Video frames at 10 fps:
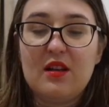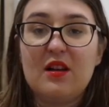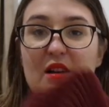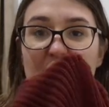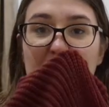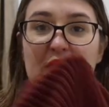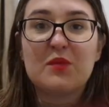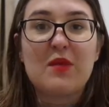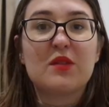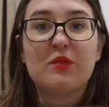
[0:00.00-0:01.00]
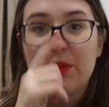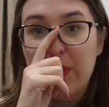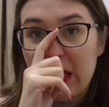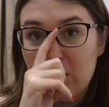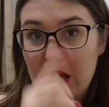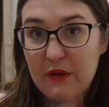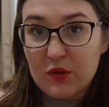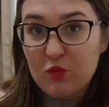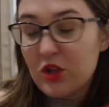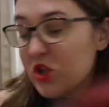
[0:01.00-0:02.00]
But it smells really bad, so I
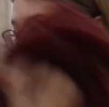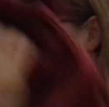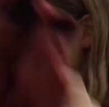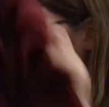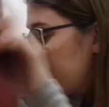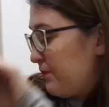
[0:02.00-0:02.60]
have to wash it.